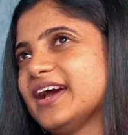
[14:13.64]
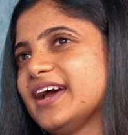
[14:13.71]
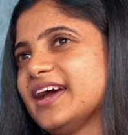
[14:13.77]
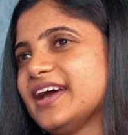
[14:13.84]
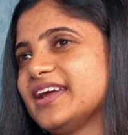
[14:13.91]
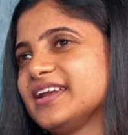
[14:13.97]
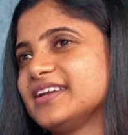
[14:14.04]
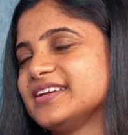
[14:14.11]

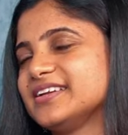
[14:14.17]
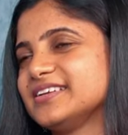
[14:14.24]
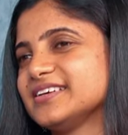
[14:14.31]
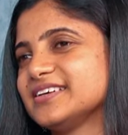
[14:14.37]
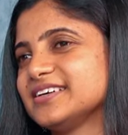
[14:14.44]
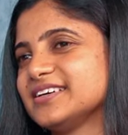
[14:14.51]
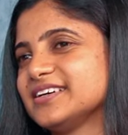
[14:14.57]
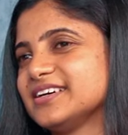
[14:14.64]
and
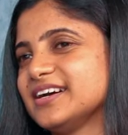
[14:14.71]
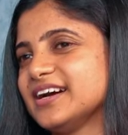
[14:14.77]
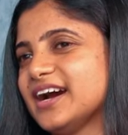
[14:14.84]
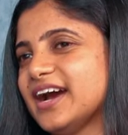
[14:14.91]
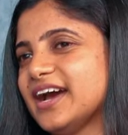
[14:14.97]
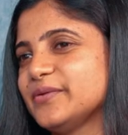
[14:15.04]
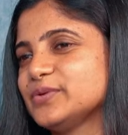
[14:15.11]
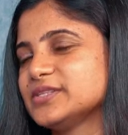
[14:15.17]
uh,
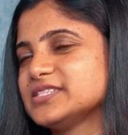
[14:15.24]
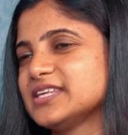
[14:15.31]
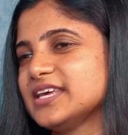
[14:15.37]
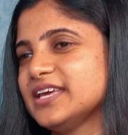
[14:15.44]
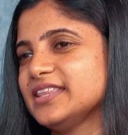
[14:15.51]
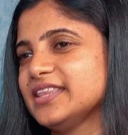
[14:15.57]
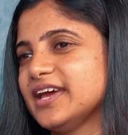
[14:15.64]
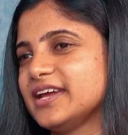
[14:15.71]
I would
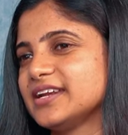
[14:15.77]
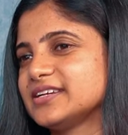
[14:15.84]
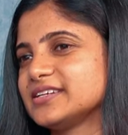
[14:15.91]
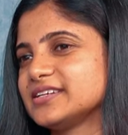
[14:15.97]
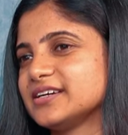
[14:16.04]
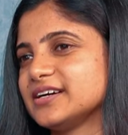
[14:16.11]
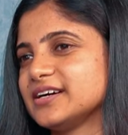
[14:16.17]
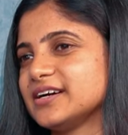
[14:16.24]
say
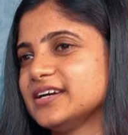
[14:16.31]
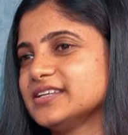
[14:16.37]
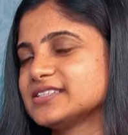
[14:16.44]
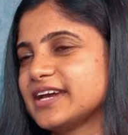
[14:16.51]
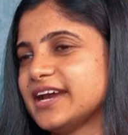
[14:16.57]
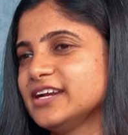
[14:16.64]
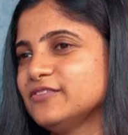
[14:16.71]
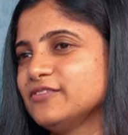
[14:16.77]
that uh,
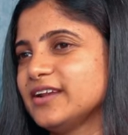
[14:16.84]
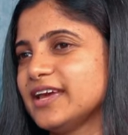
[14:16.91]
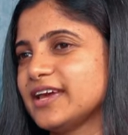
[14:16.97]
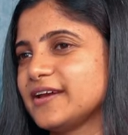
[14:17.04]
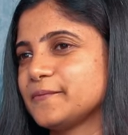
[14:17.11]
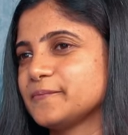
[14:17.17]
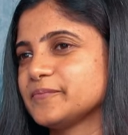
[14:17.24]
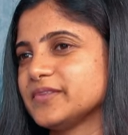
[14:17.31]
it's kind of
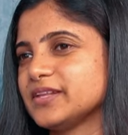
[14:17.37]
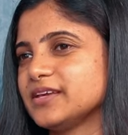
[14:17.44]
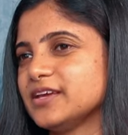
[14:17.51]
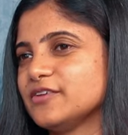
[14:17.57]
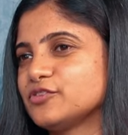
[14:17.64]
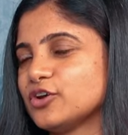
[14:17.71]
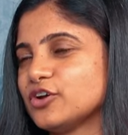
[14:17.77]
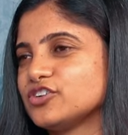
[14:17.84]
like
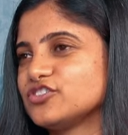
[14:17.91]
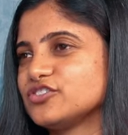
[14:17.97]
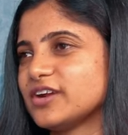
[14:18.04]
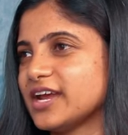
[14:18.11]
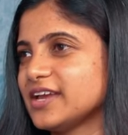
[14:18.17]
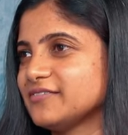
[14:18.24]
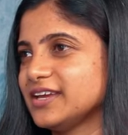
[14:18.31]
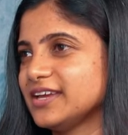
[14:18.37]
if you're
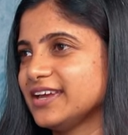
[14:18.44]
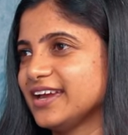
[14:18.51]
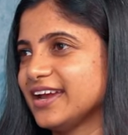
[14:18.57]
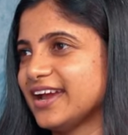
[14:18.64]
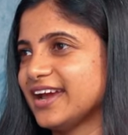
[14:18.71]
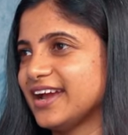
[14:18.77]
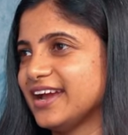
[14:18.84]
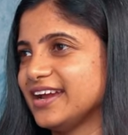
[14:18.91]
driving
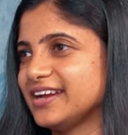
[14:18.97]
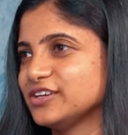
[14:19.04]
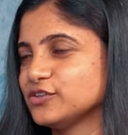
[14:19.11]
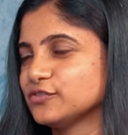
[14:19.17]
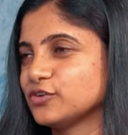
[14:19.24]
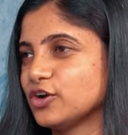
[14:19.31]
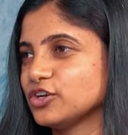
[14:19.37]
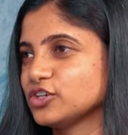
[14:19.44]
and
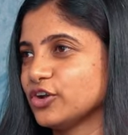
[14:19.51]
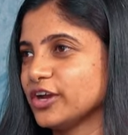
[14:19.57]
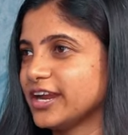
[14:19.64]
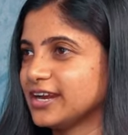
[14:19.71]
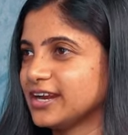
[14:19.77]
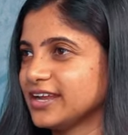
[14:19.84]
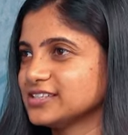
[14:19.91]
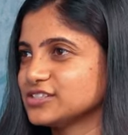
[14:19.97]
you've got your
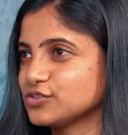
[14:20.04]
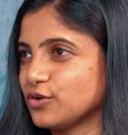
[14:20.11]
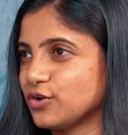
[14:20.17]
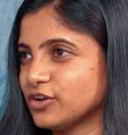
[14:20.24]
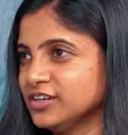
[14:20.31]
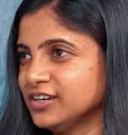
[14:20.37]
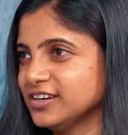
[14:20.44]
headlights on